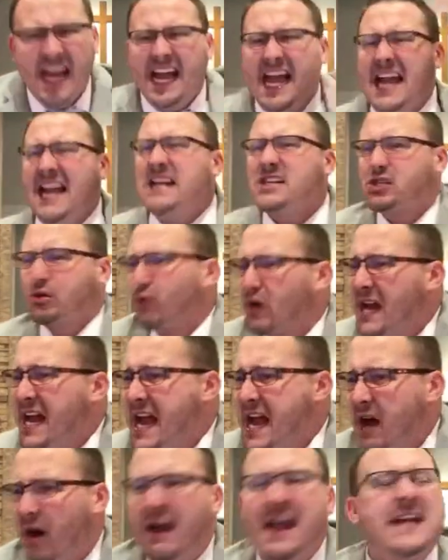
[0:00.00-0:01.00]
It is
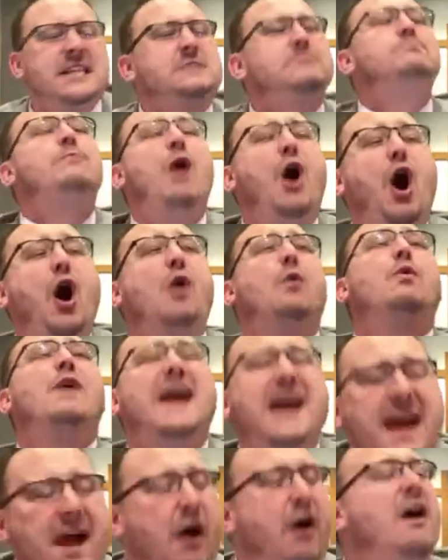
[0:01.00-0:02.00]
real. It's more
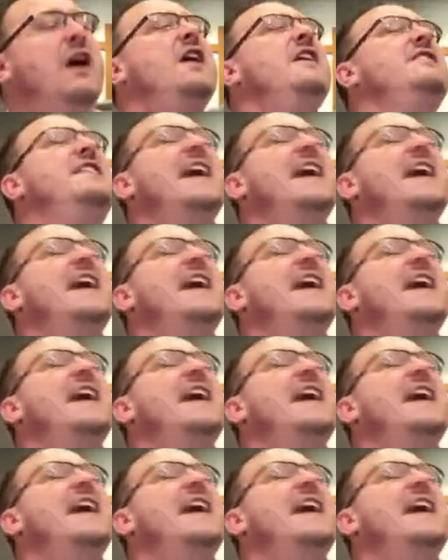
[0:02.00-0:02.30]
real